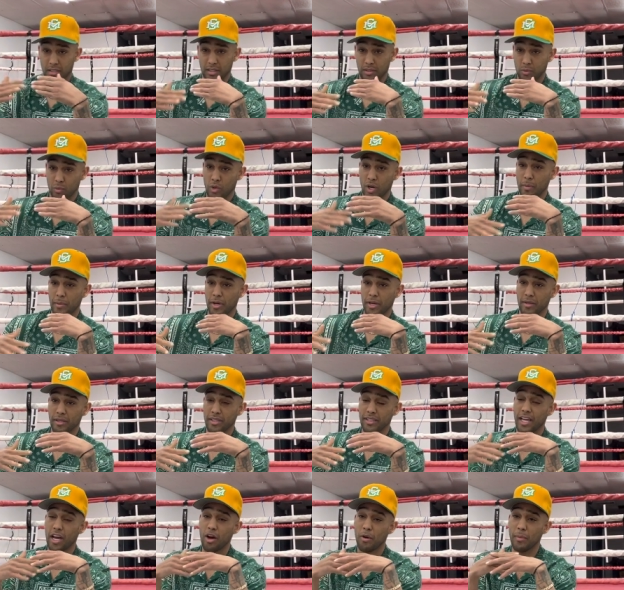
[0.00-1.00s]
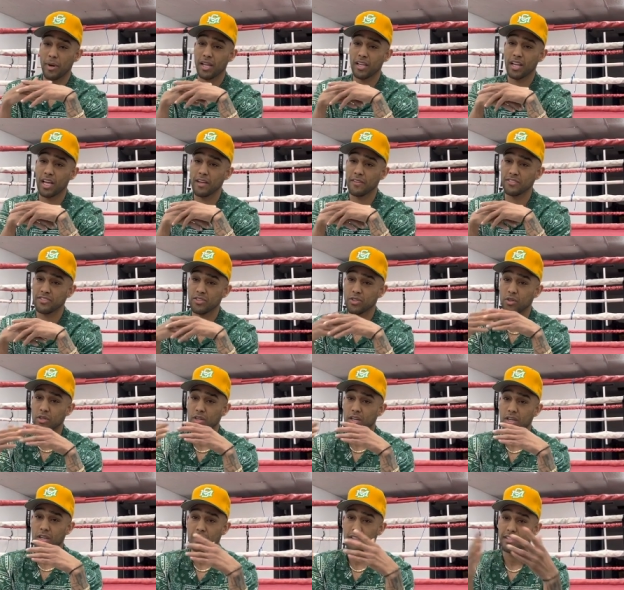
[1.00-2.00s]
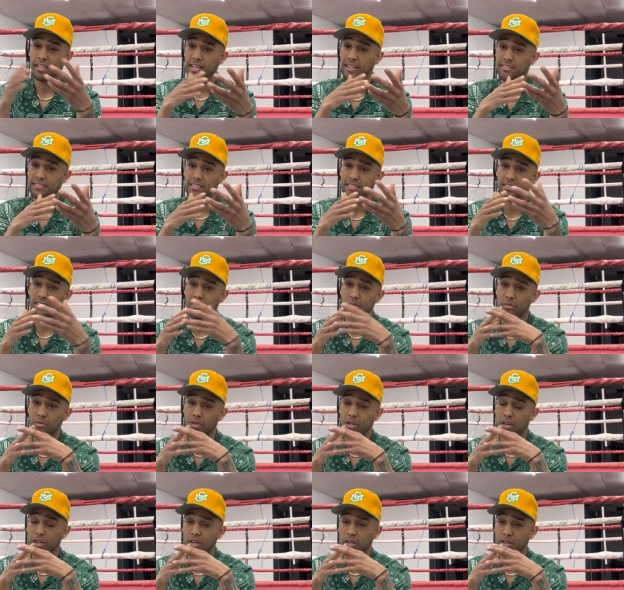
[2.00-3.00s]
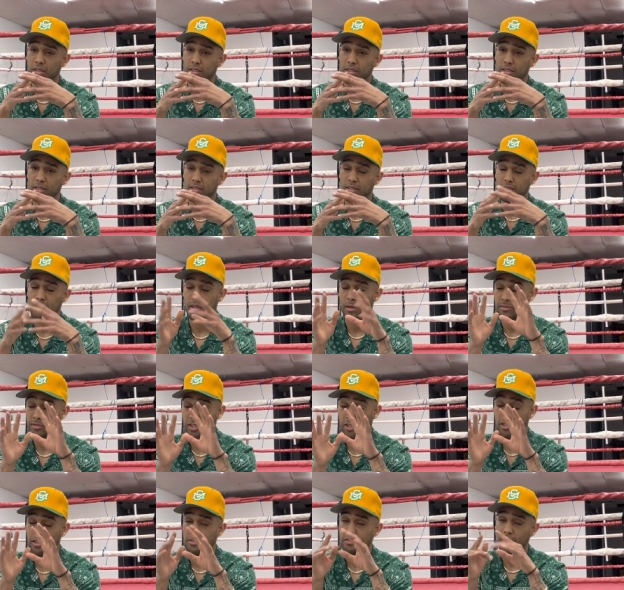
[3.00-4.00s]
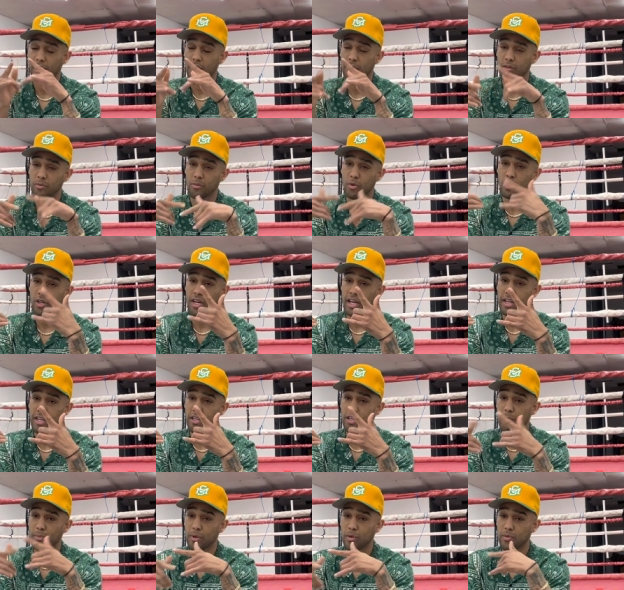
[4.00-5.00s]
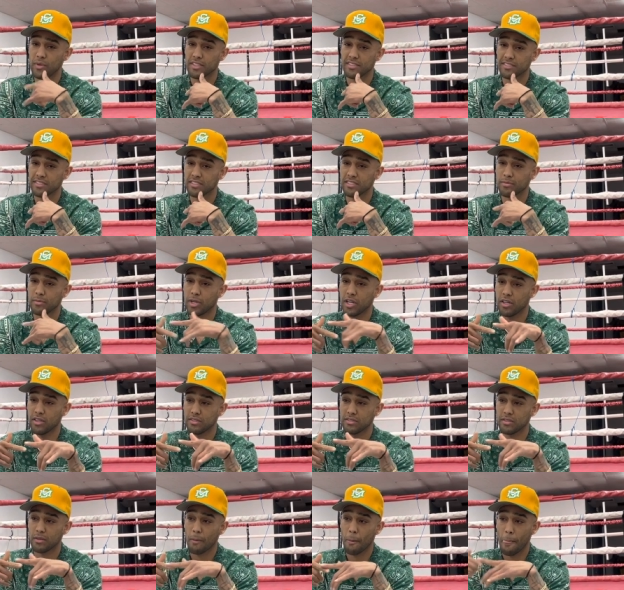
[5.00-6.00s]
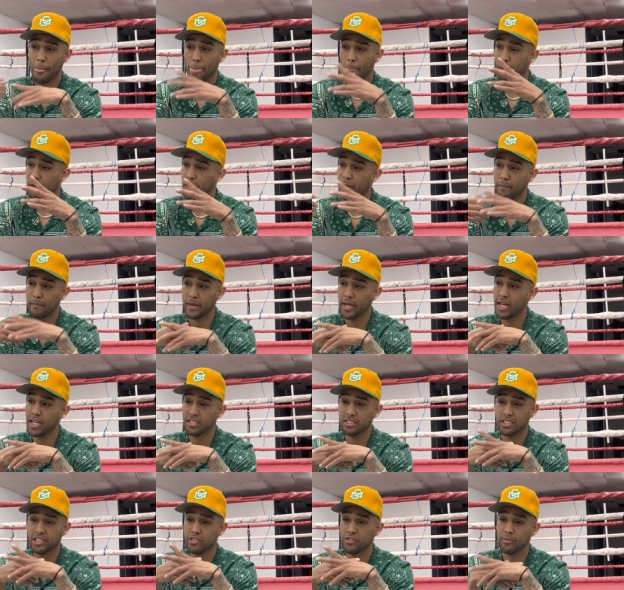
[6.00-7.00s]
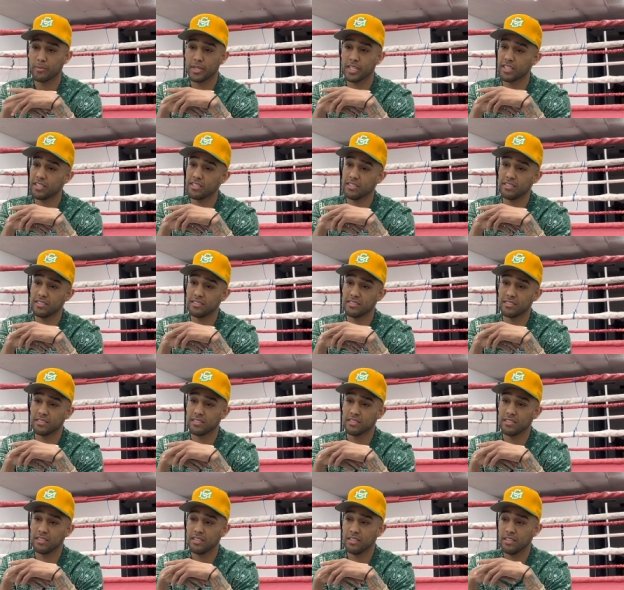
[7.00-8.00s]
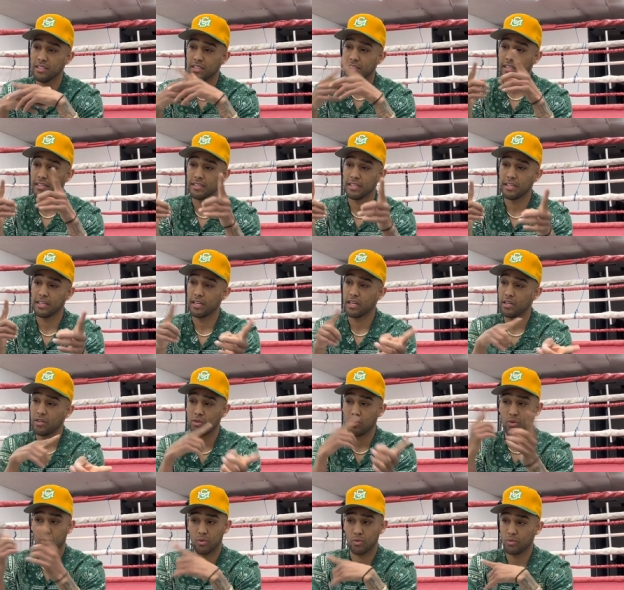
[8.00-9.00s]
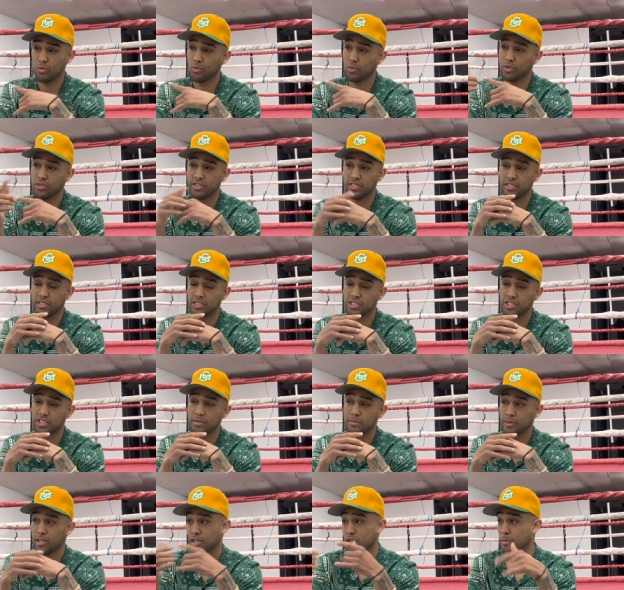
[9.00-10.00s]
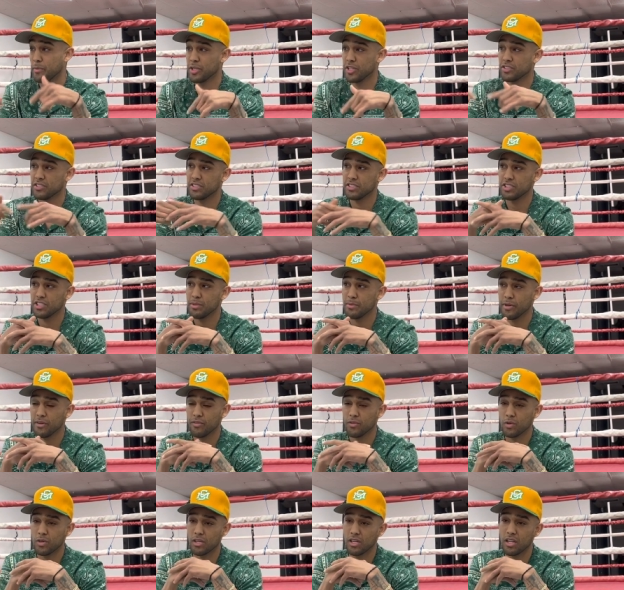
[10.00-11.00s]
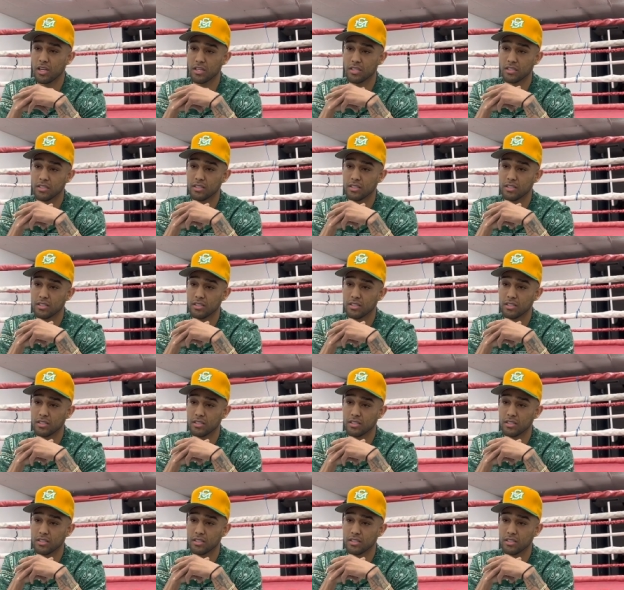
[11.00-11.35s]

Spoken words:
where I'm at now in my life, so, yeah, 5 in the morning, I get up, I run 6 miles, come back, chill with my kids, and then I go to the gym. I come here to the gym at 4 o'clock,